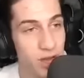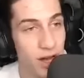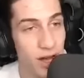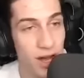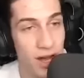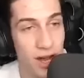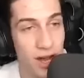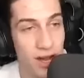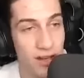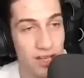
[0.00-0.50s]

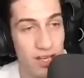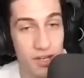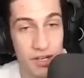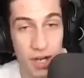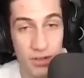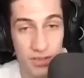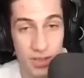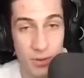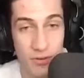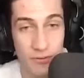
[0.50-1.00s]
Uh, here
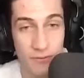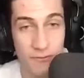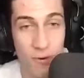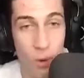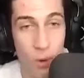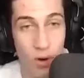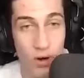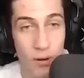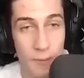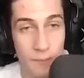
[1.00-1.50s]
goes number
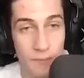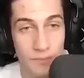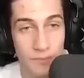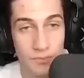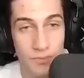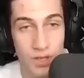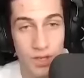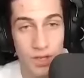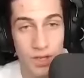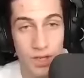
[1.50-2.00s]
four.
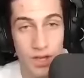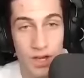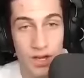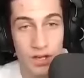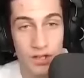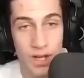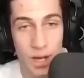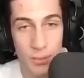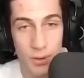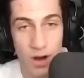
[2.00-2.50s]

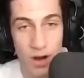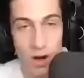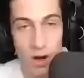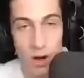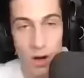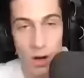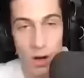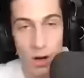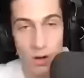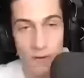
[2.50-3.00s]

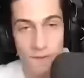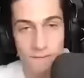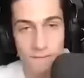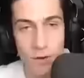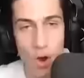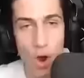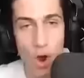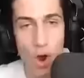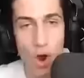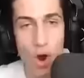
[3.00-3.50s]
Number
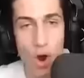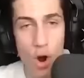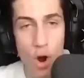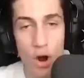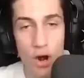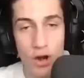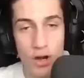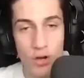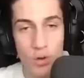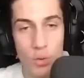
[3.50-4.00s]

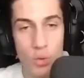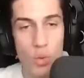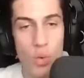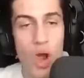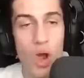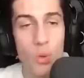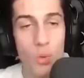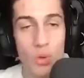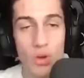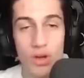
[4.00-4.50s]
four.
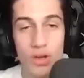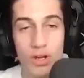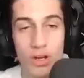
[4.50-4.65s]
Woo!